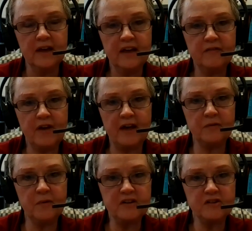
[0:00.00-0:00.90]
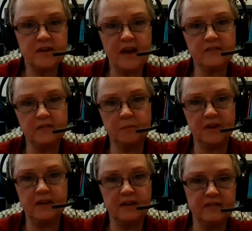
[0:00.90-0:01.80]
evaluation has to
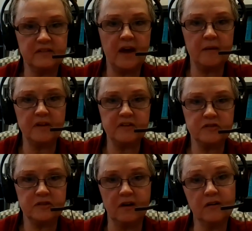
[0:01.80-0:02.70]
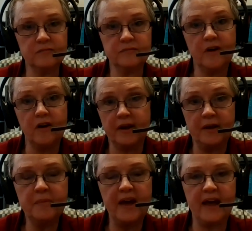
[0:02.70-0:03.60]
be established or, or
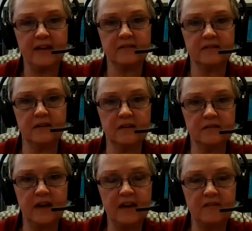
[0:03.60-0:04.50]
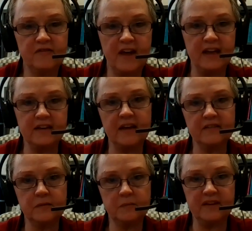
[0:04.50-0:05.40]
impact uh, an effect
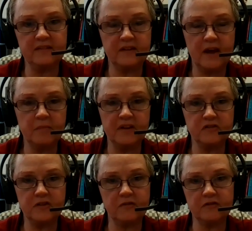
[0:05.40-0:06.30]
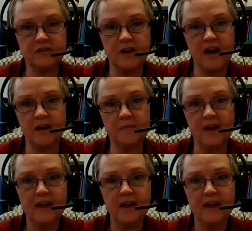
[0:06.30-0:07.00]
has to be established over time.